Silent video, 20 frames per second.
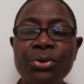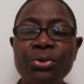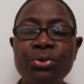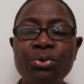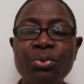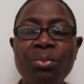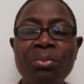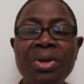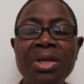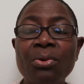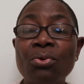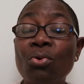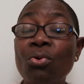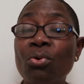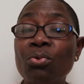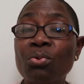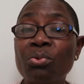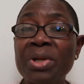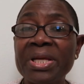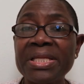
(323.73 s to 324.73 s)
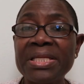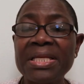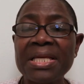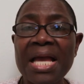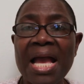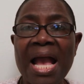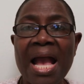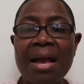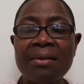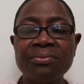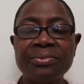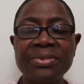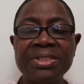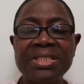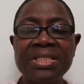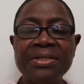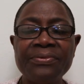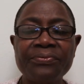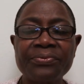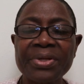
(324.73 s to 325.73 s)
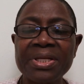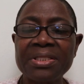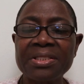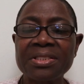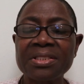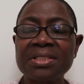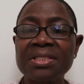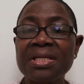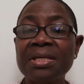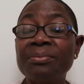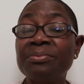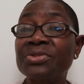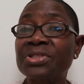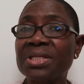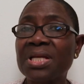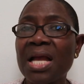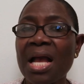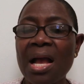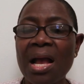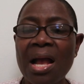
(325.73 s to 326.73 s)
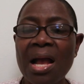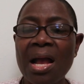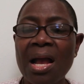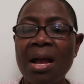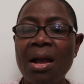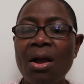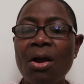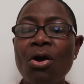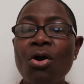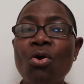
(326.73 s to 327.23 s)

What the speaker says: you may already have different SIM card